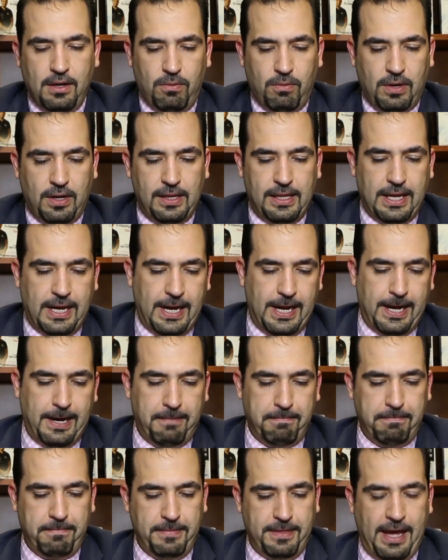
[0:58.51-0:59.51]

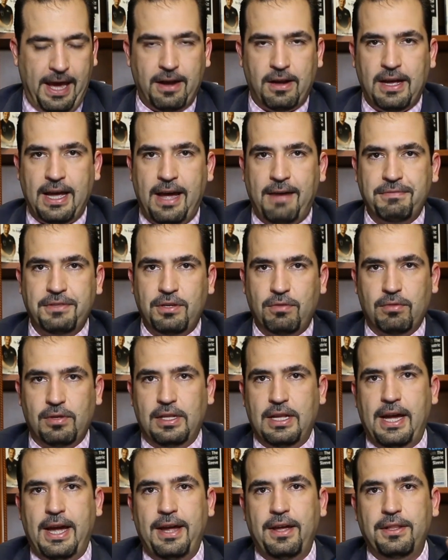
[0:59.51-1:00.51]
Well, that'll have to
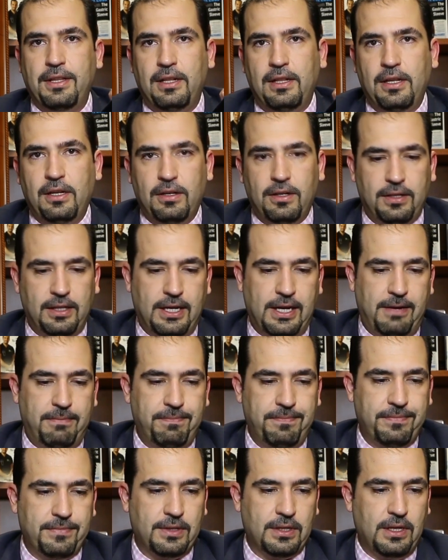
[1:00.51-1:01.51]
rely on the
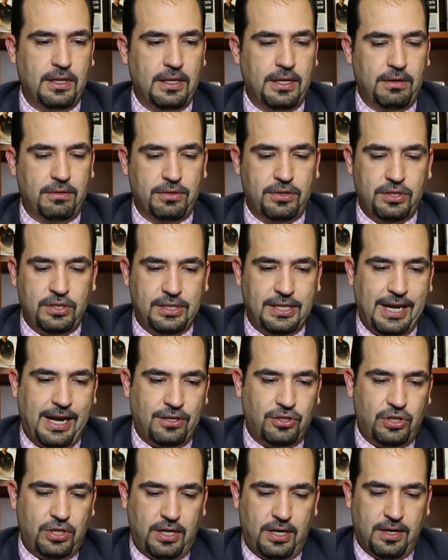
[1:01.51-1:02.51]
little
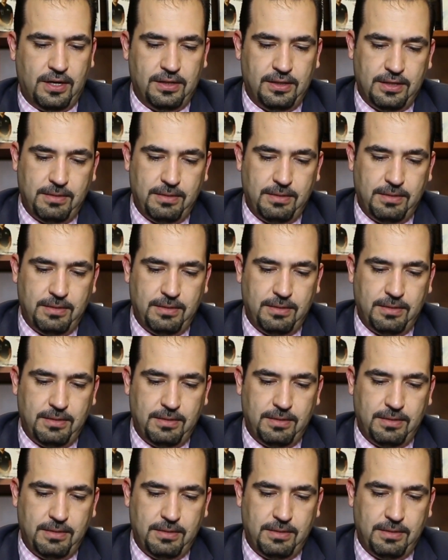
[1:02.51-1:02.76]
sketch here.